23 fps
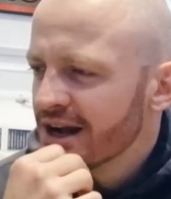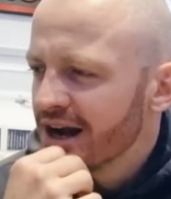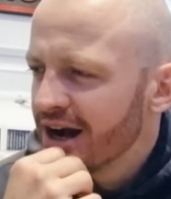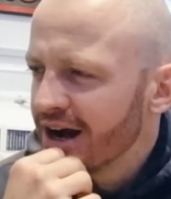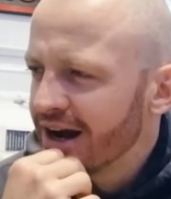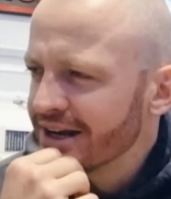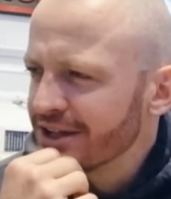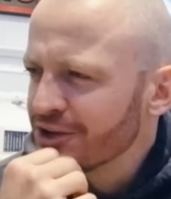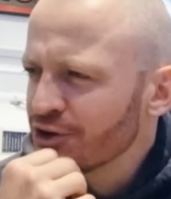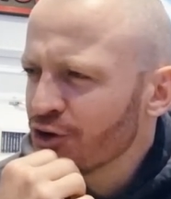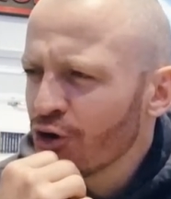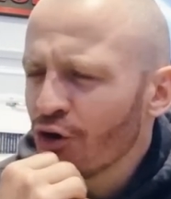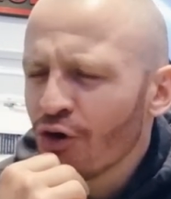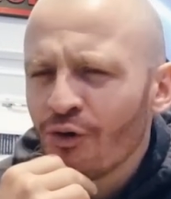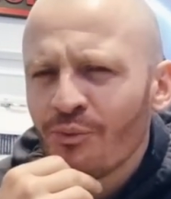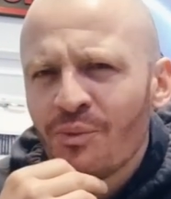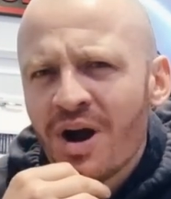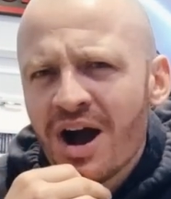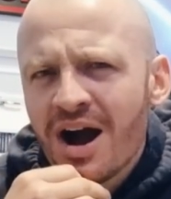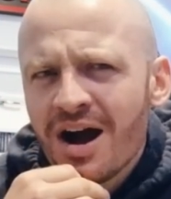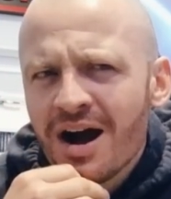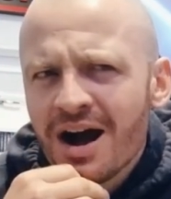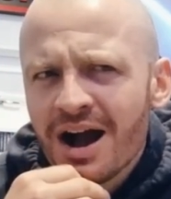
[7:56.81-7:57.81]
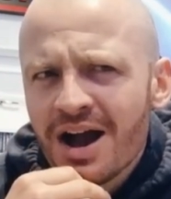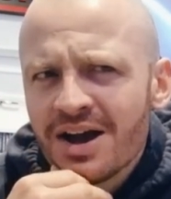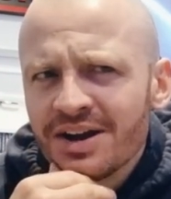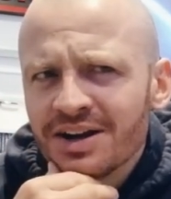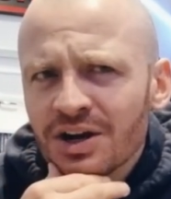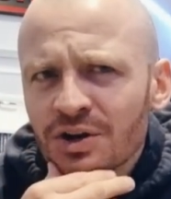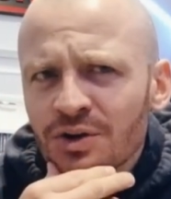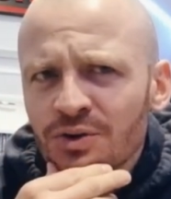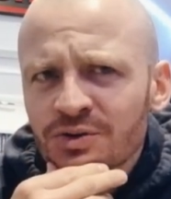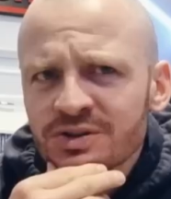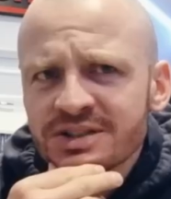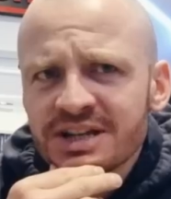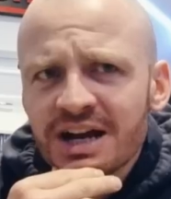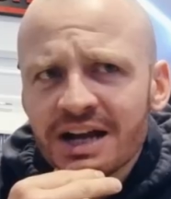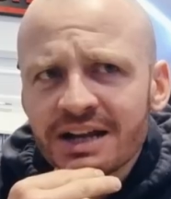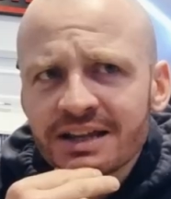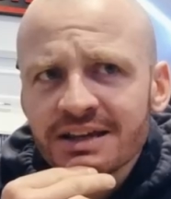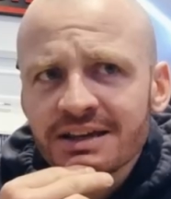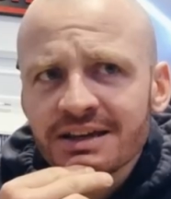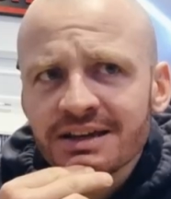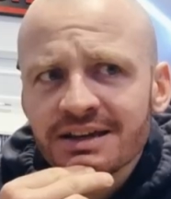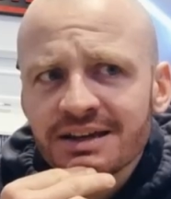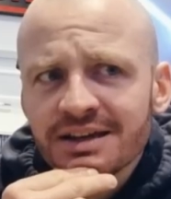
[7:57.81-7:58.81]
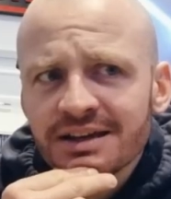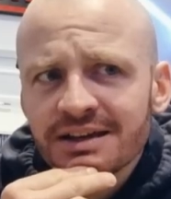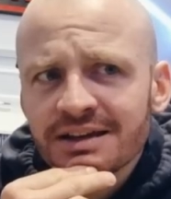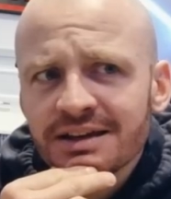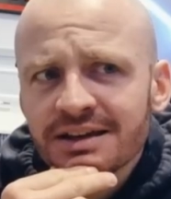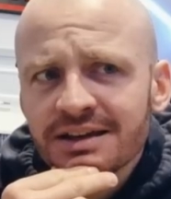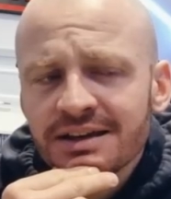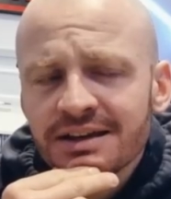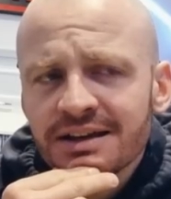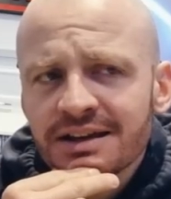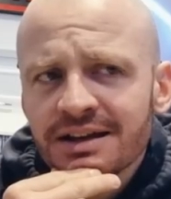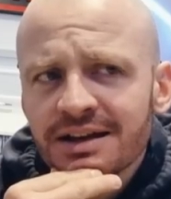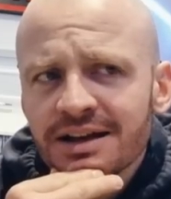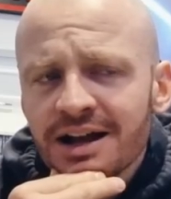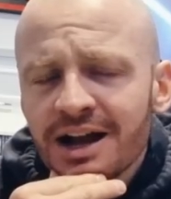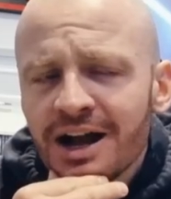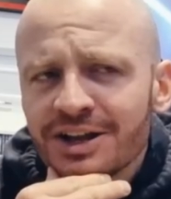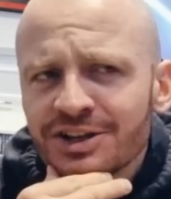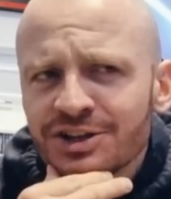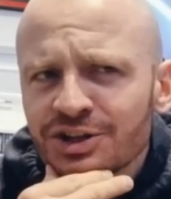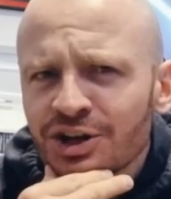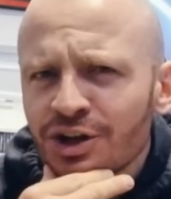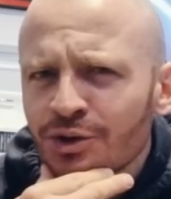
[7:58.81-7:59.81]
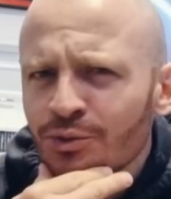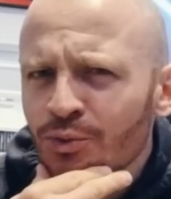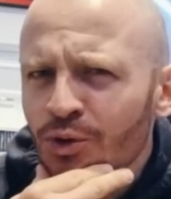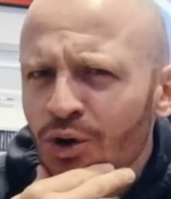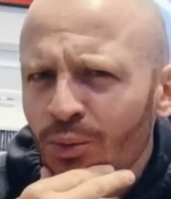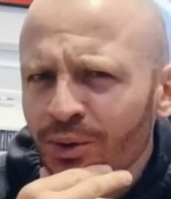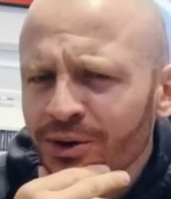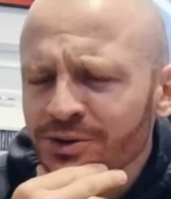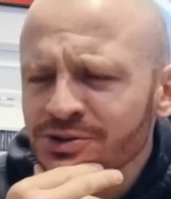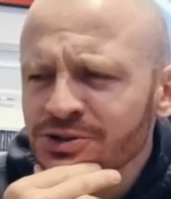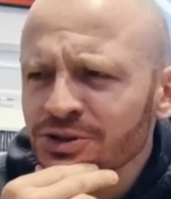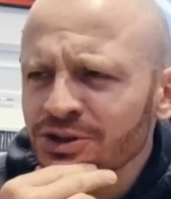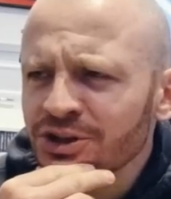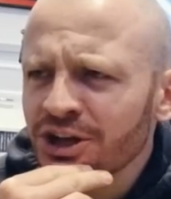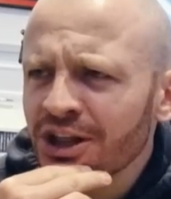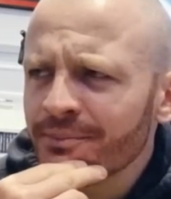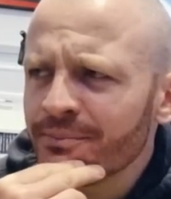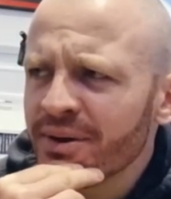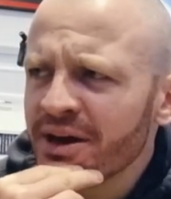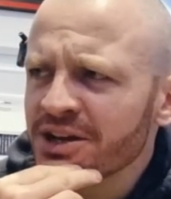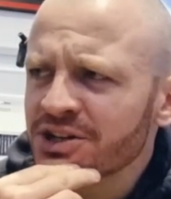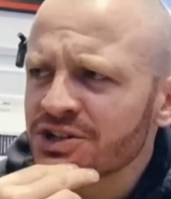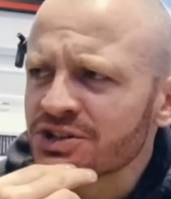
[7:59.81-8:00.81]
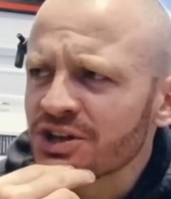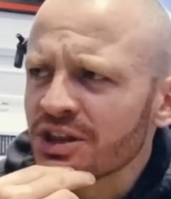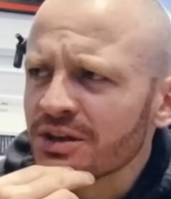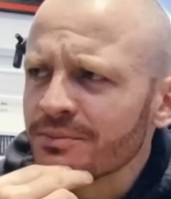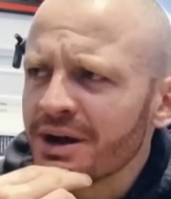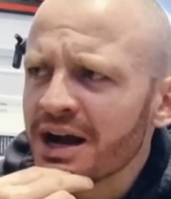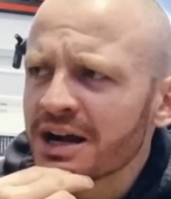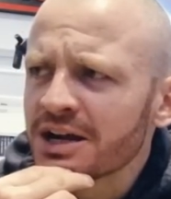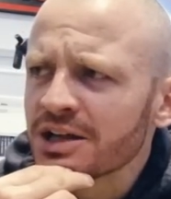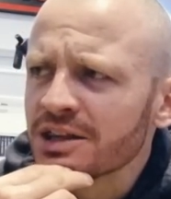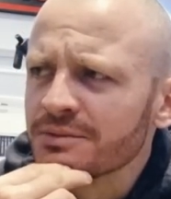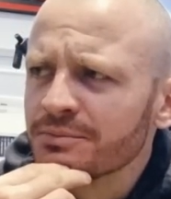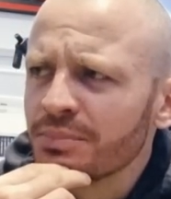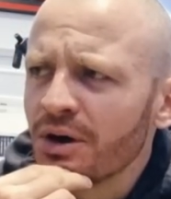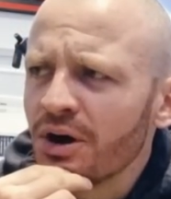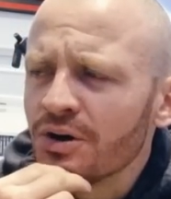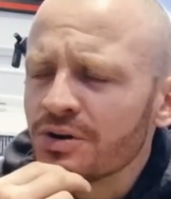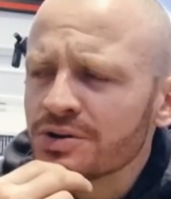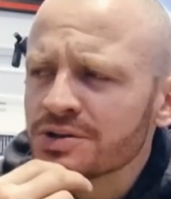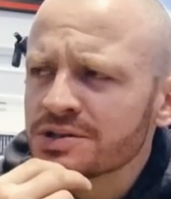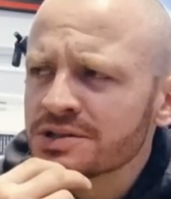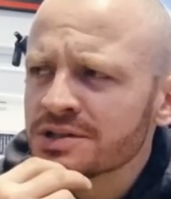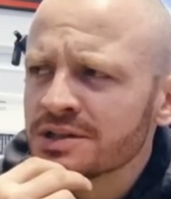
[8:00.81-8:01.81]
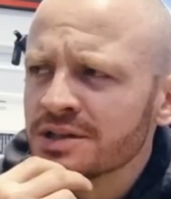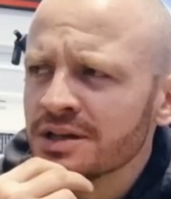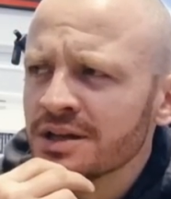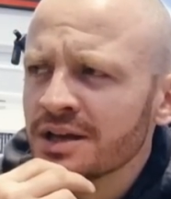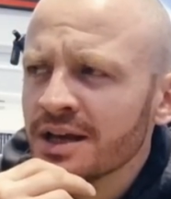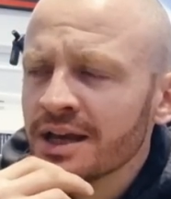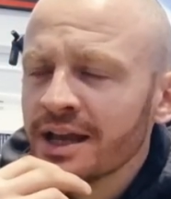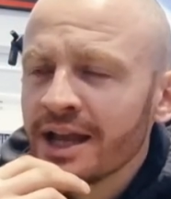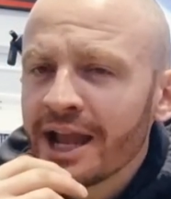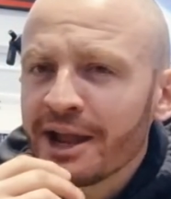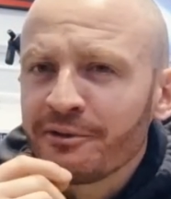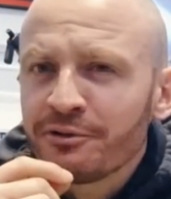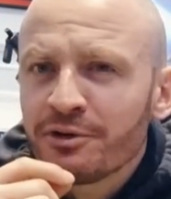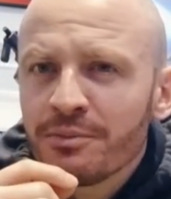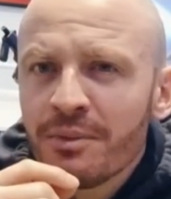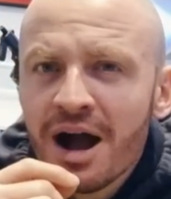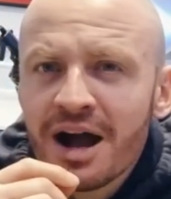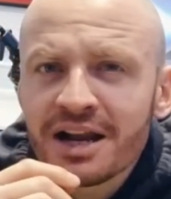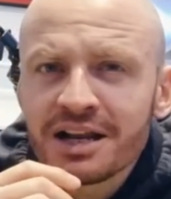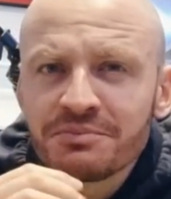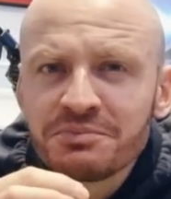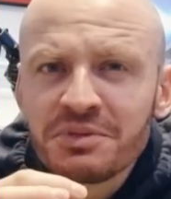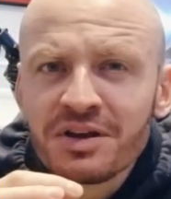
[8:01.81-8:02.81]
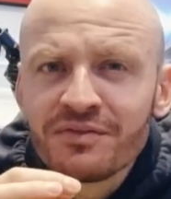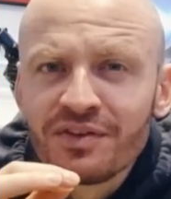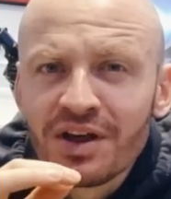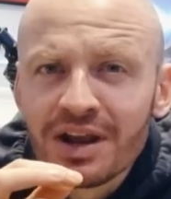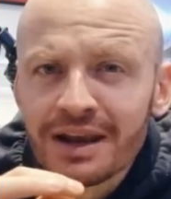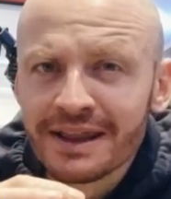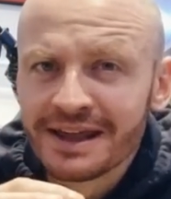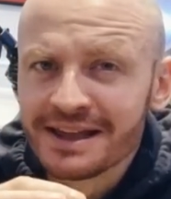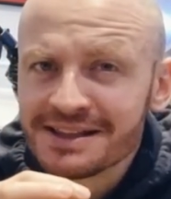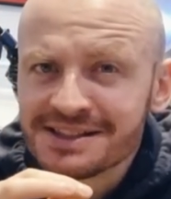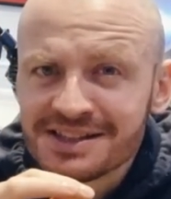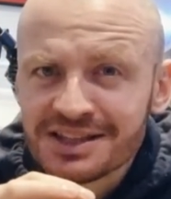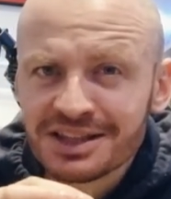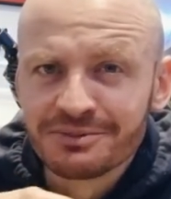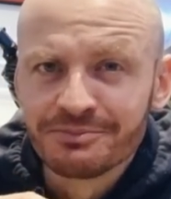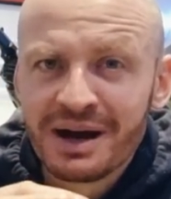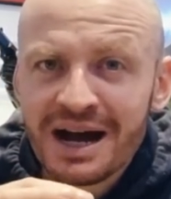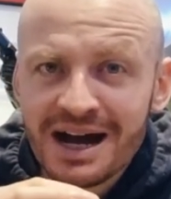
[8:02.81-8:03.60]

And it caught my eye and I looked at it and you know what? When I was looking at the pictures on the back of the box, it reminded me of A Link to the